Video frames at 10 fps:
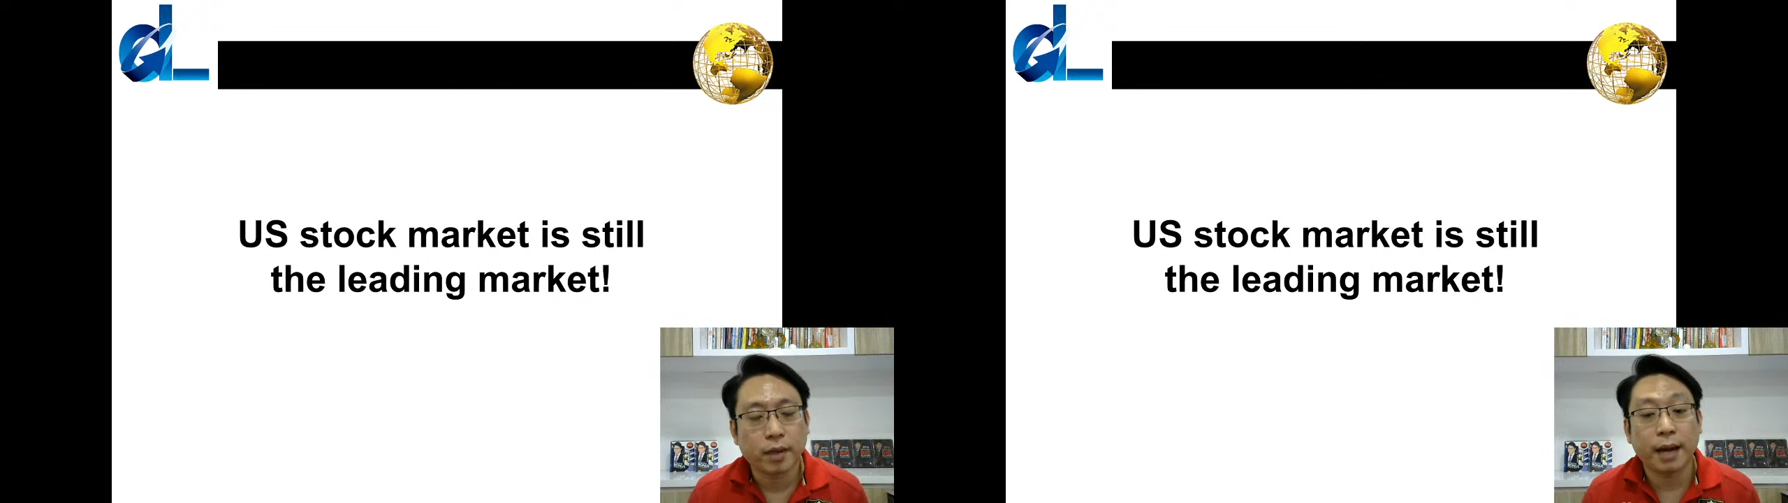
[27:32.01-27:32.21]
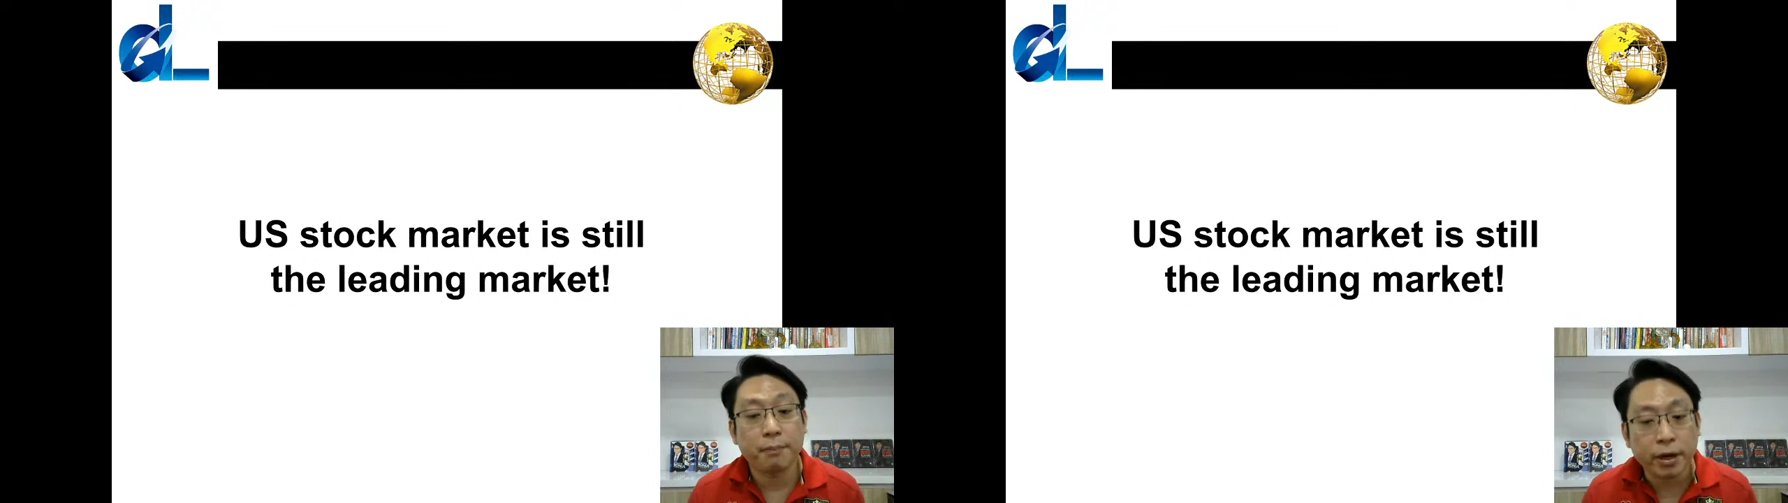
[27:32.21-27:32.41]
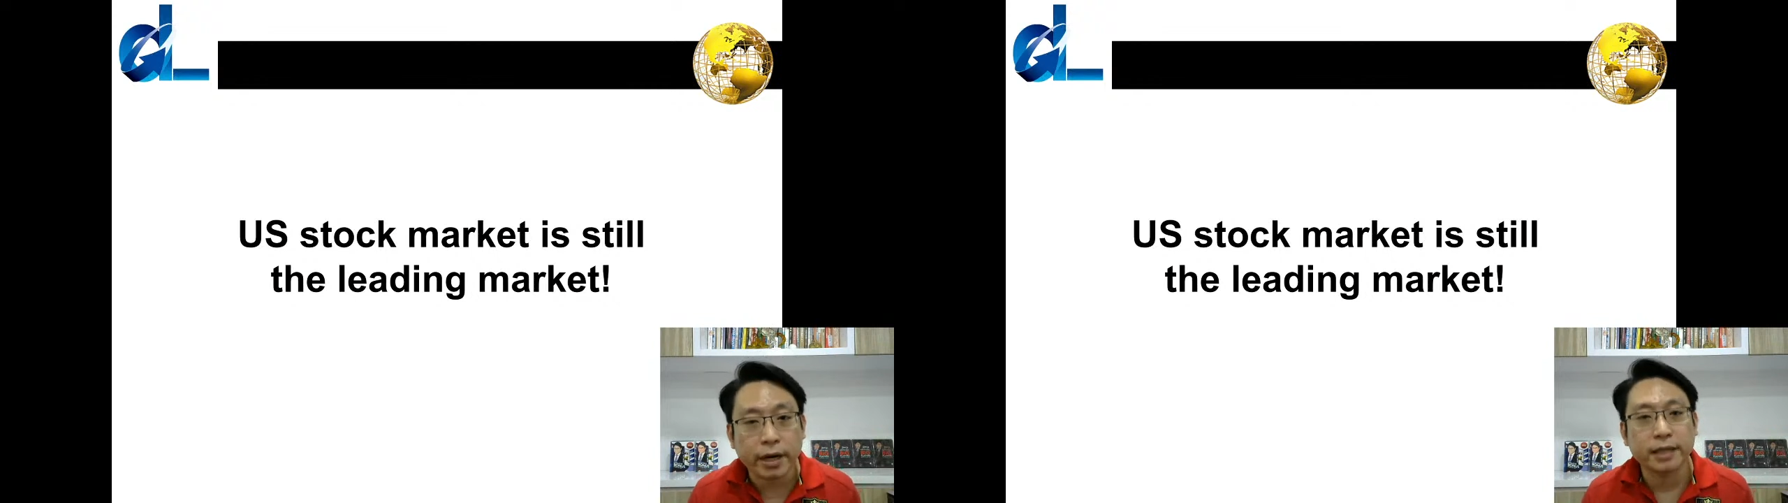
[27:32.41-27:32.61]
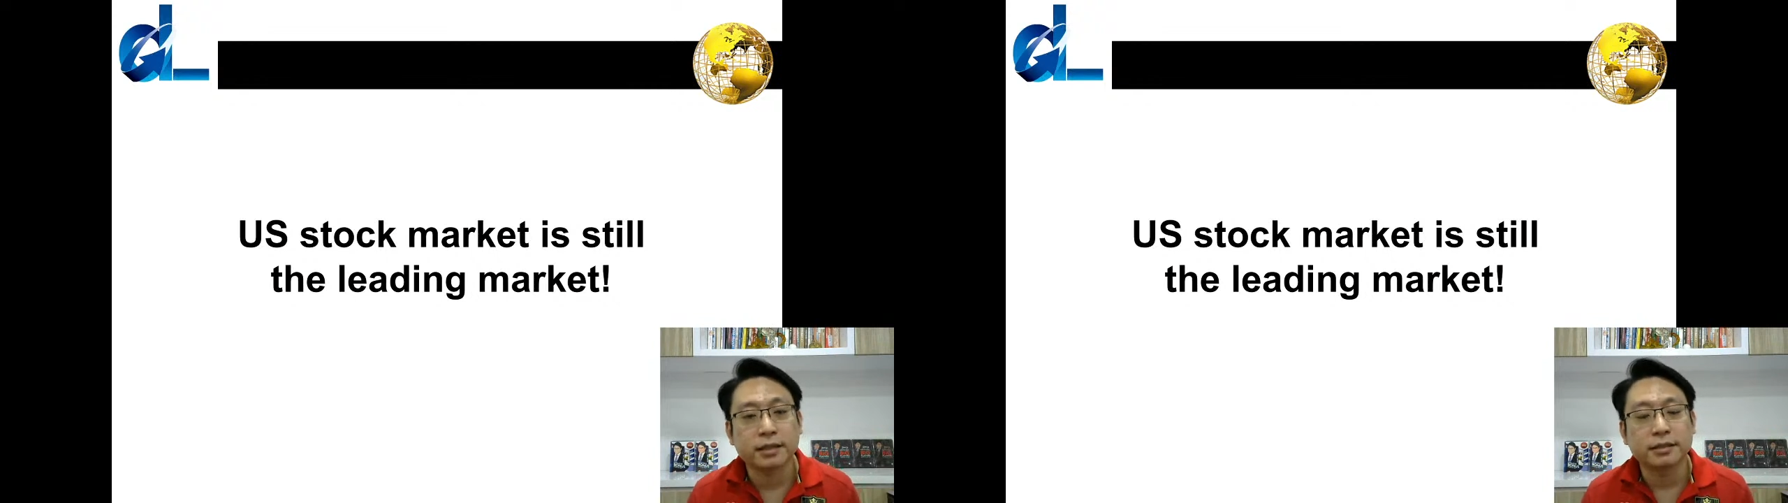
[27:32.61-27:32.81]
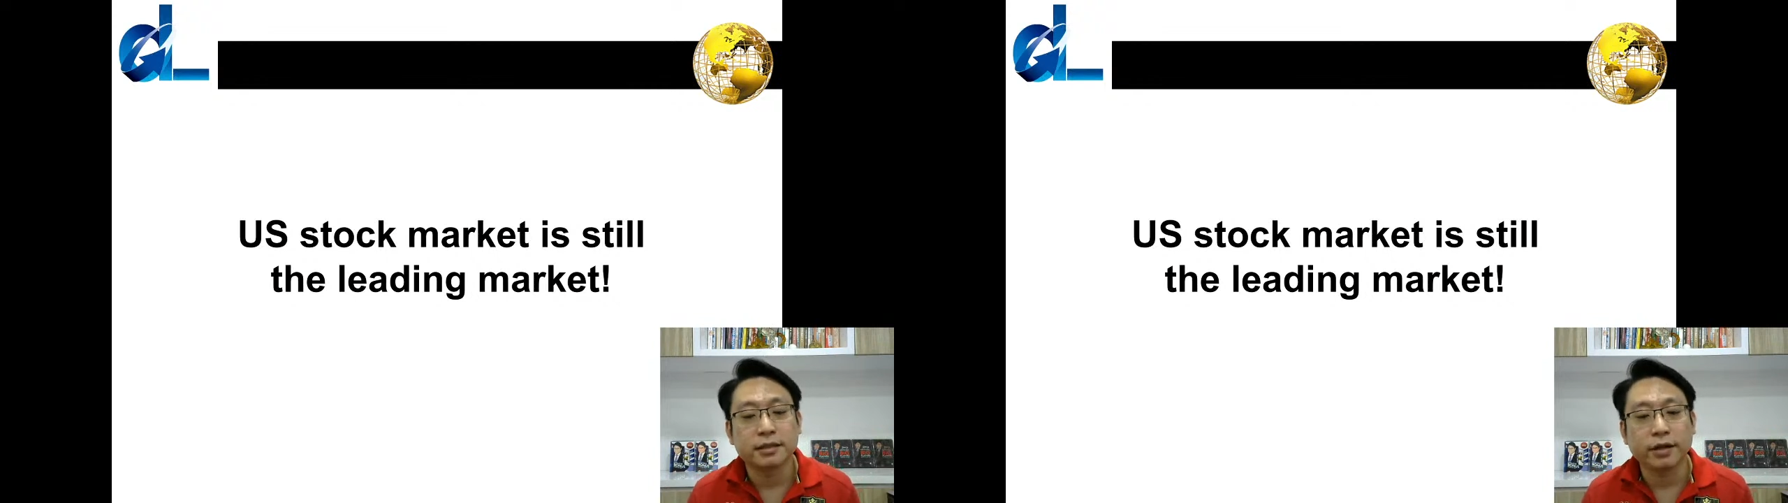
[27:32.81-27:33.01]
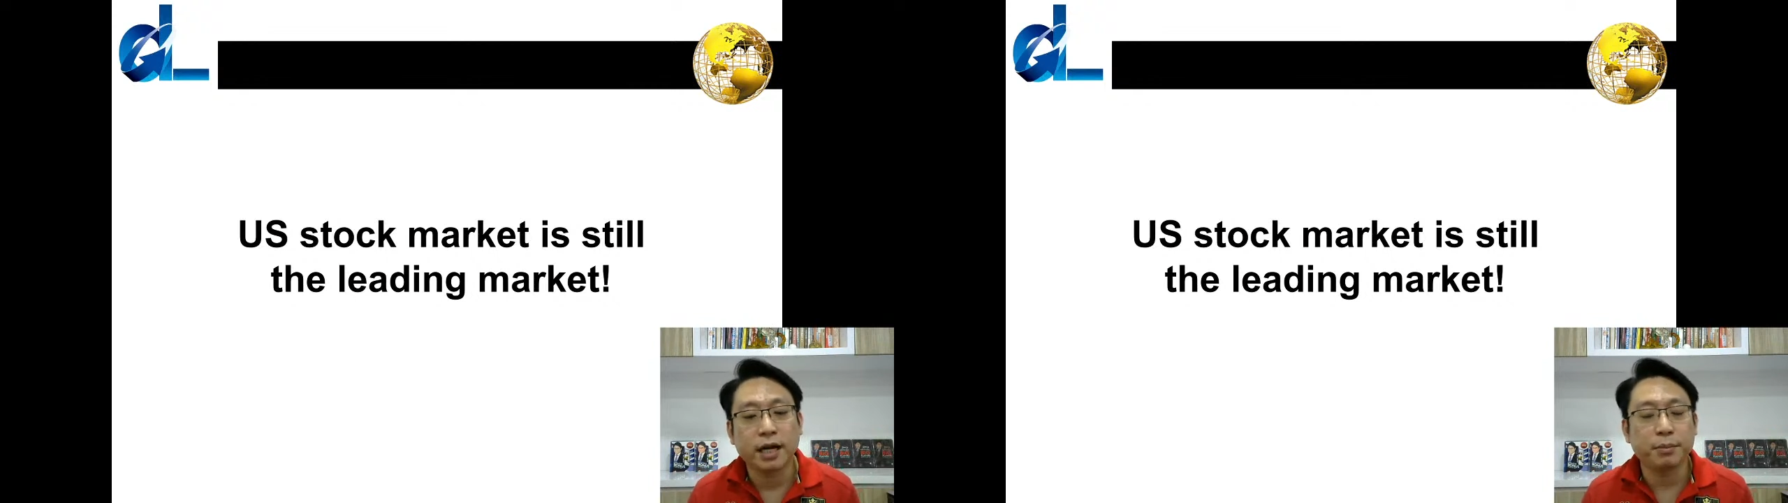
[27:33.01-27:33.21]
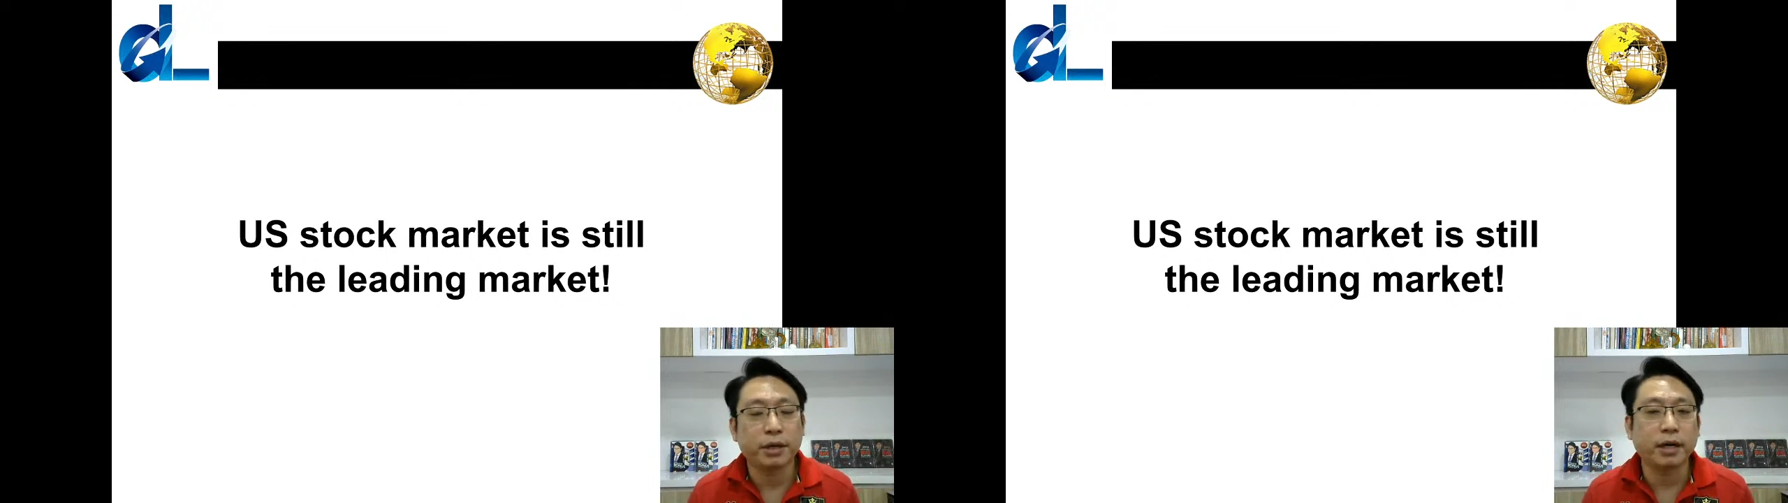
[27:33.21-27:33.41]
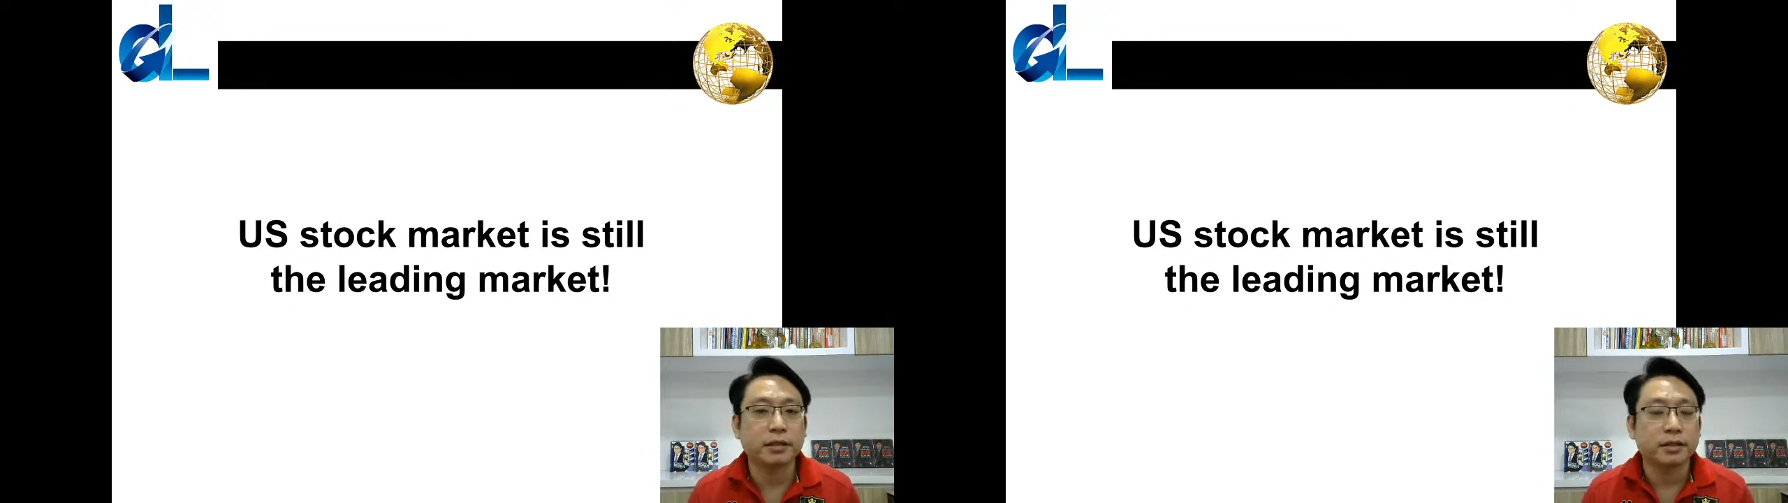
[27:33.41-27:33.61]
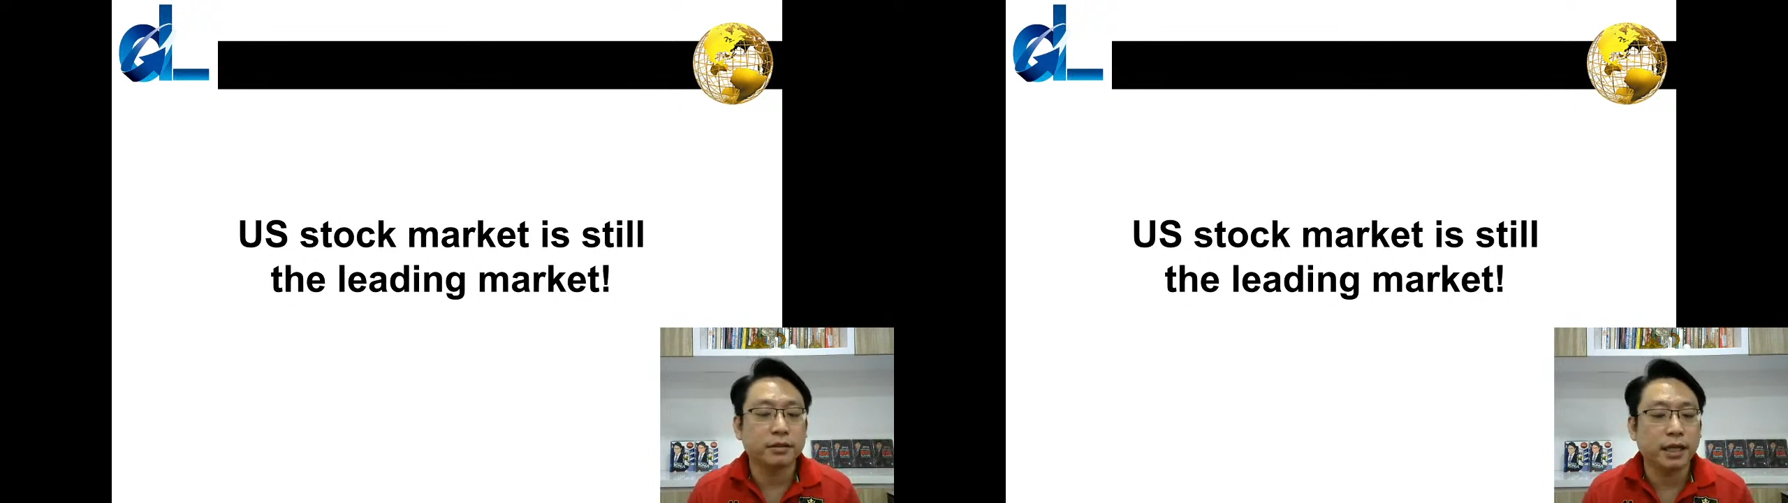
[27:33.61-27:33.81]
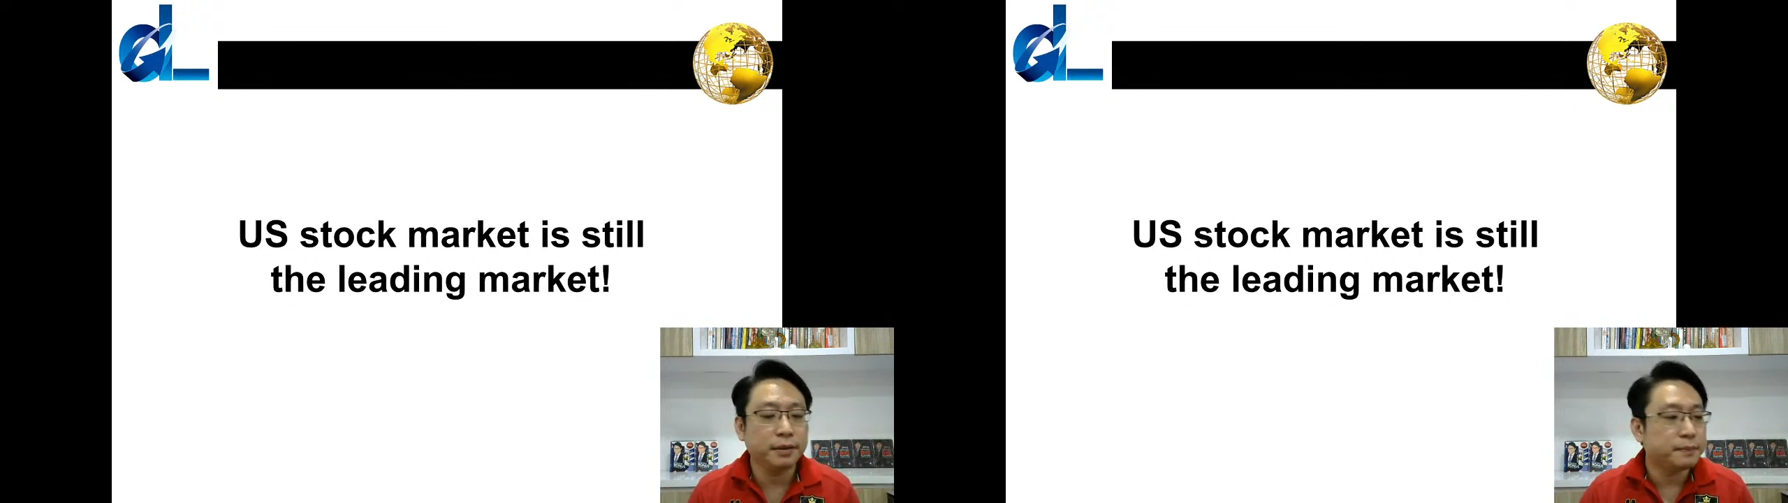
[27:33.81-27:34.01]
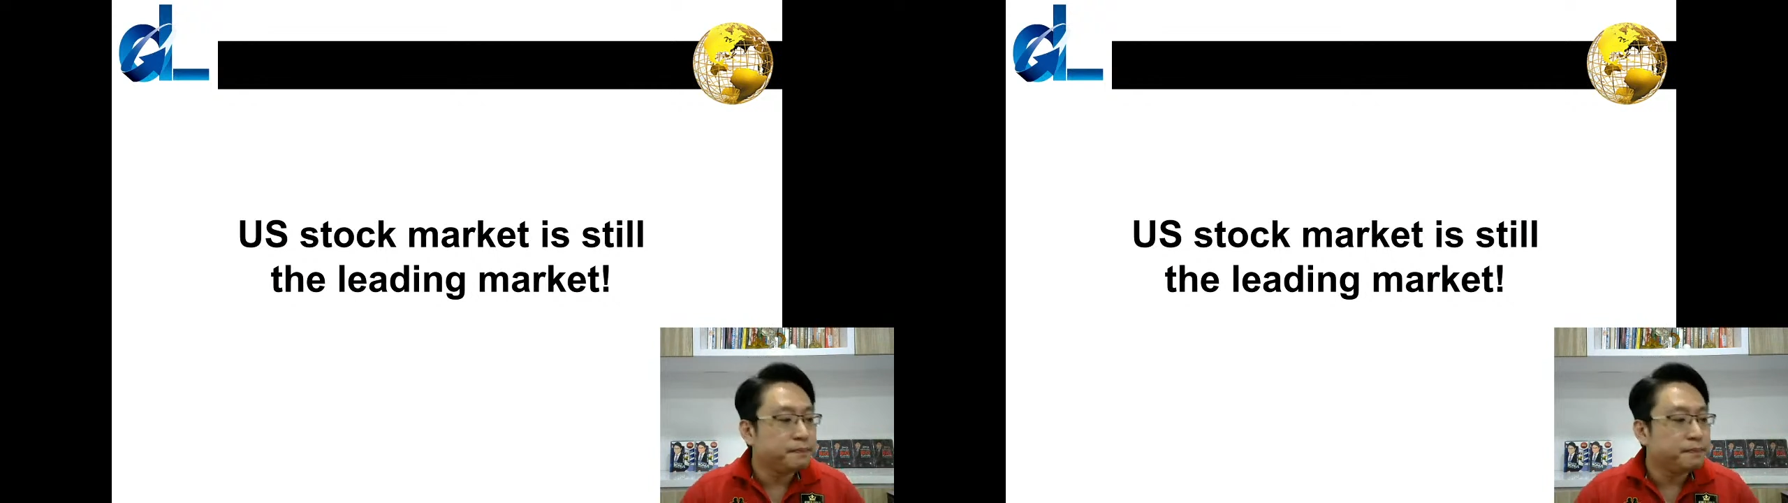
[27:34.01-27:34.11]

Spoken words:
Am I right? Okay, am I right? Okay.